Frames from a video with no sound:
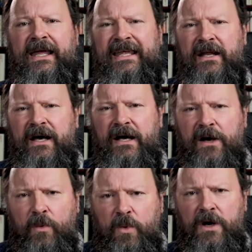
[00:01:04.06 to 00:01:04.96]
in a
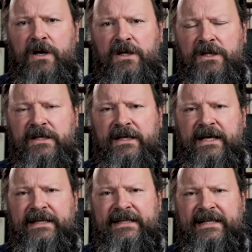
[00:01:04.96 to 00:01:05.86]
world
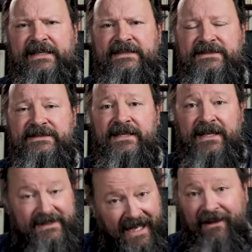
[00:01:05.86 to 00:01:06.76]
that is
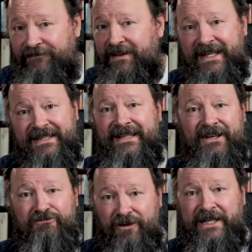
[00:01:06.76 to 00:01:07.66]
definitely
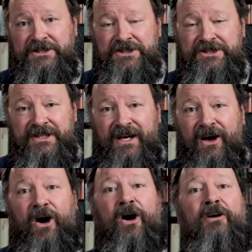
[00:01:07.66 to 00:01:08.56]
rich
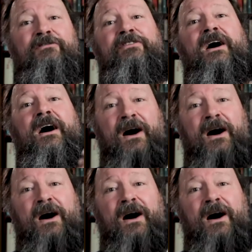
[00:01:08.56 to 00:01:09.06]
of